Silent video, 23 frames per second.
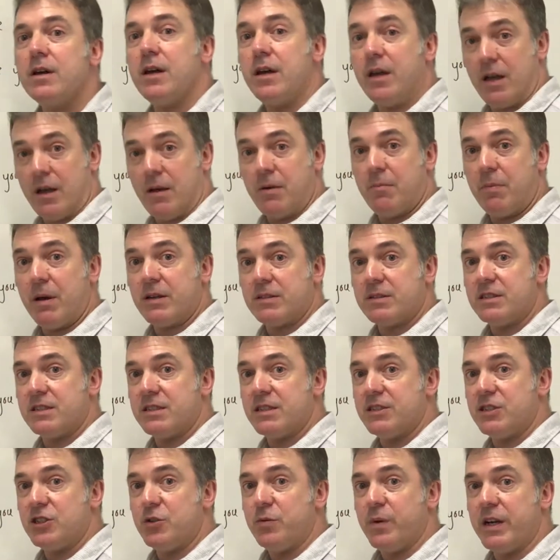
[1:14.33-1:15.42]
about a
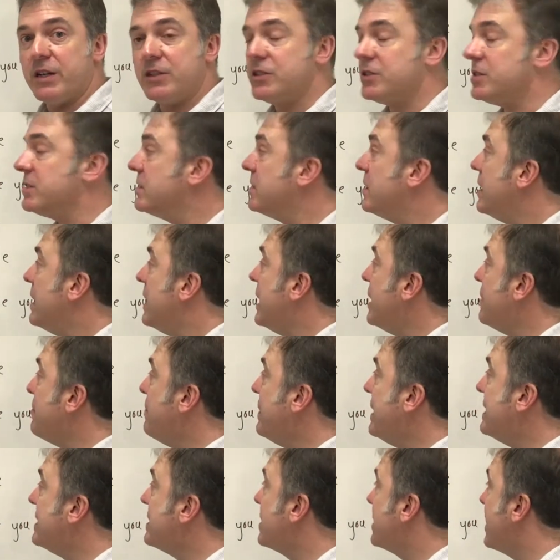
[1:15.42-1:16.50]
situation, it
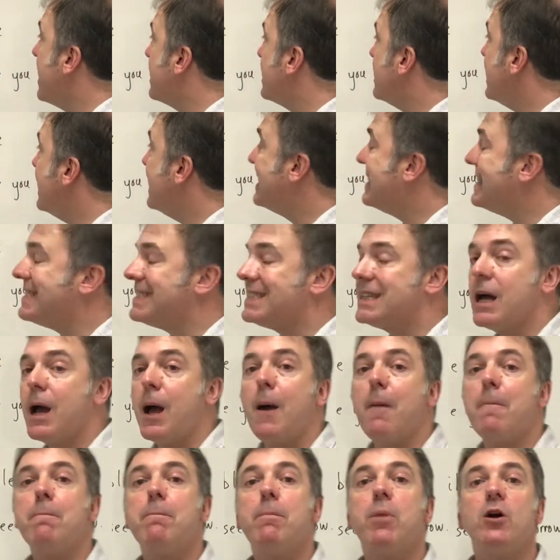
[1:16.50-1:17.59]
means that it is
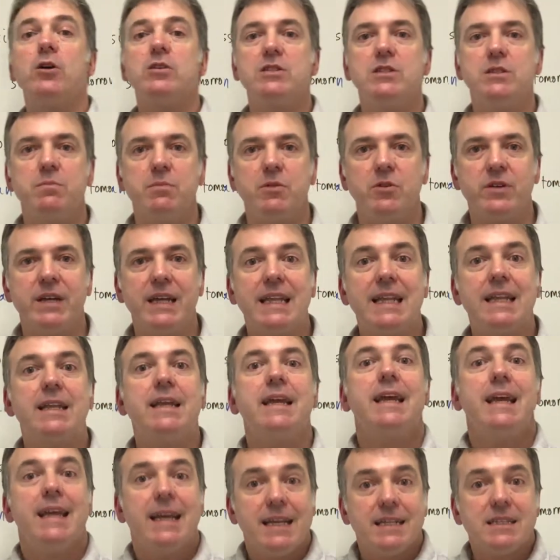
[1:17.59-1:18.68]
possible.
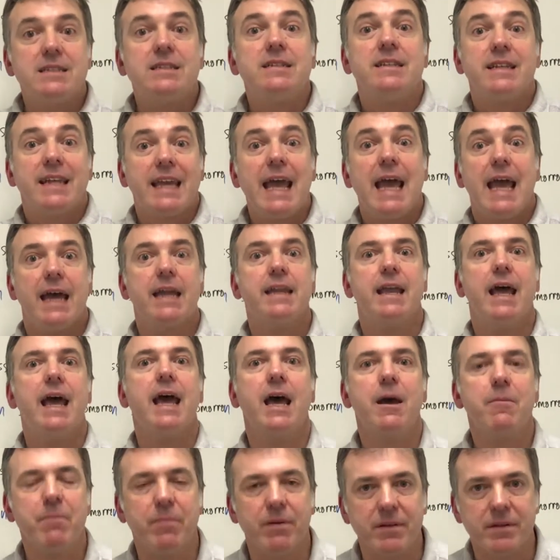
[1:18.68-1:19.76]
It can
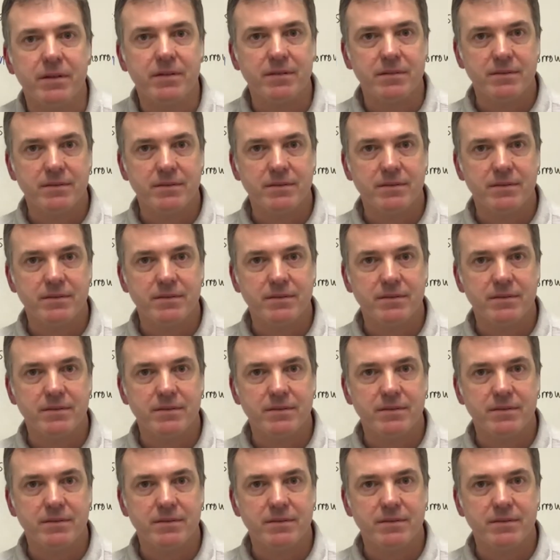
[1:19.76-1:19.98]
happen.